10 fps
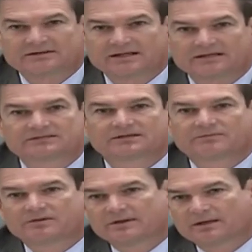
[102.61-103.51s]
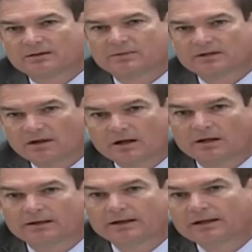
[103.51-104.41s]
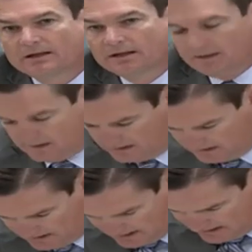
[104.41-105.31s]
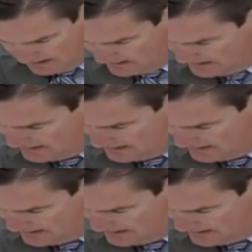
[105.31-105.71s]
that is something that can be done. And